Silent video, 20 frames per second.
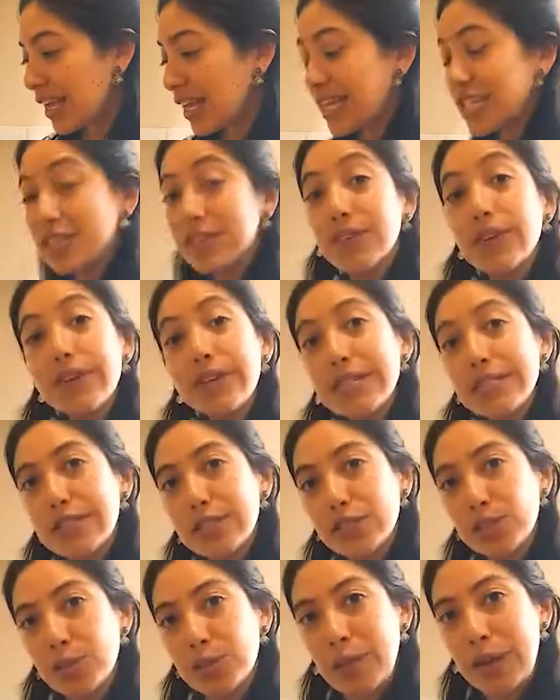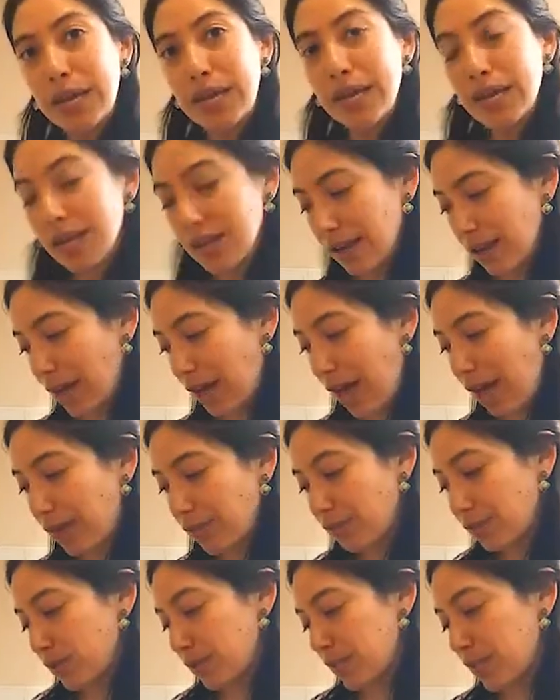it's very easy to make
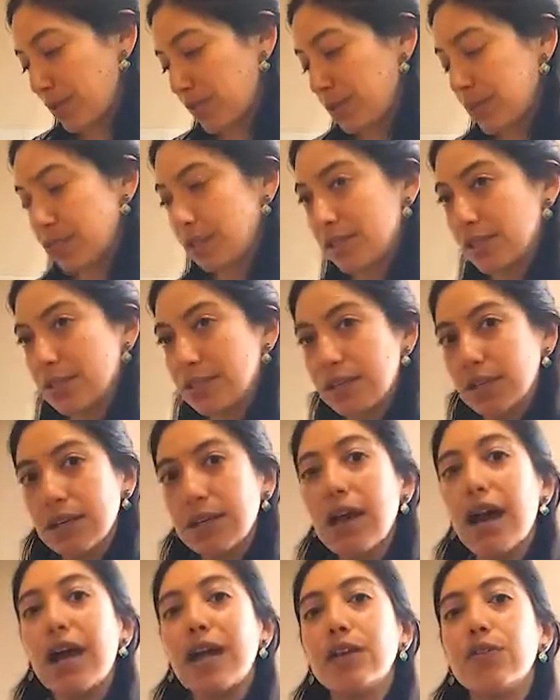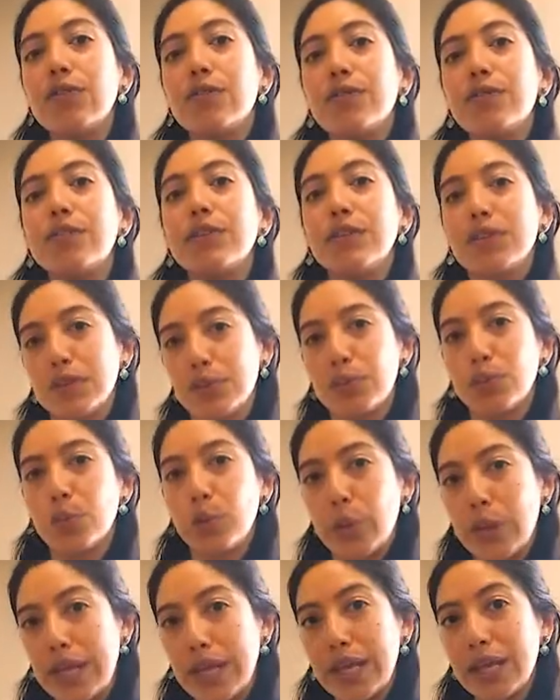and for them it's kind of their
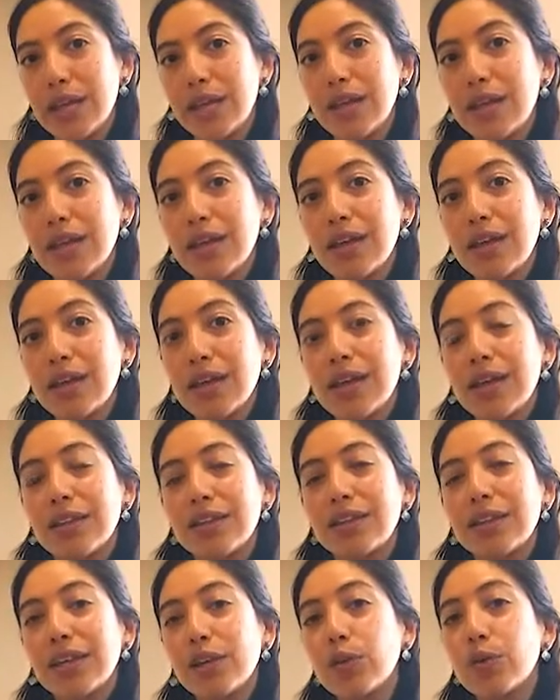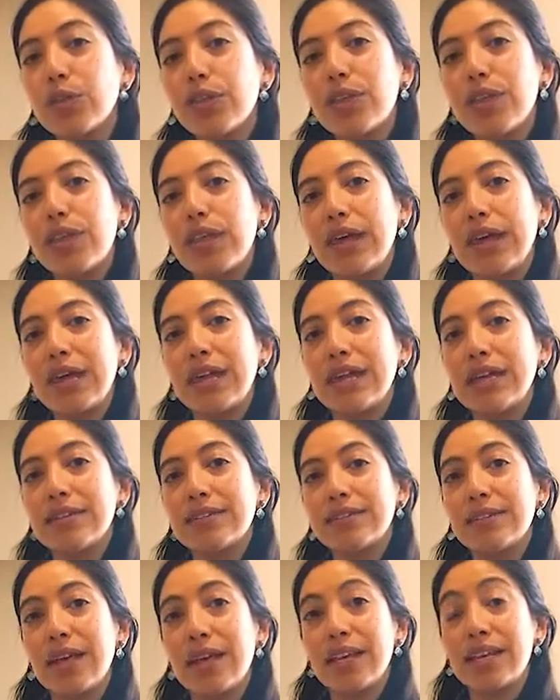bread. The good thing
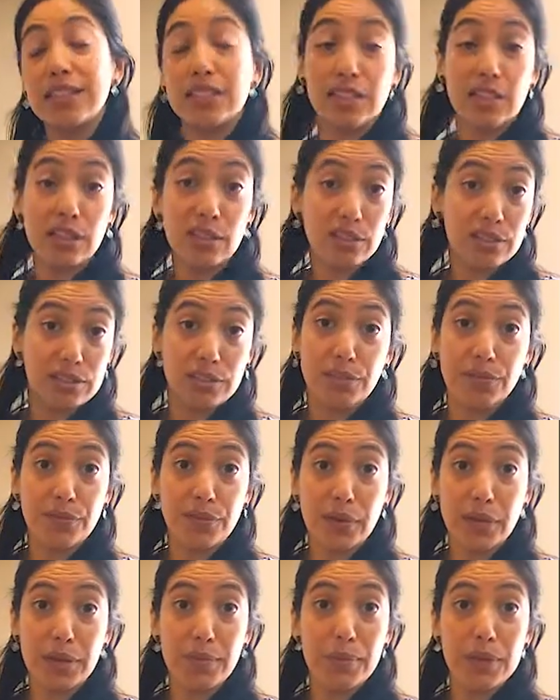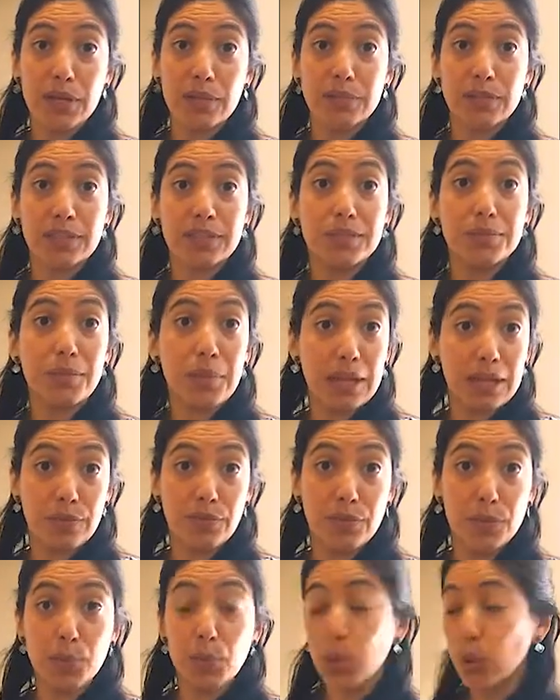is that it's gluten free because it's made
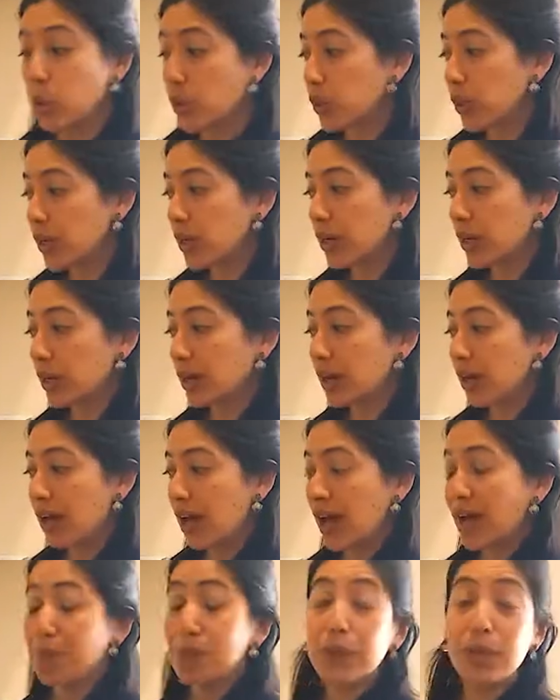from corn and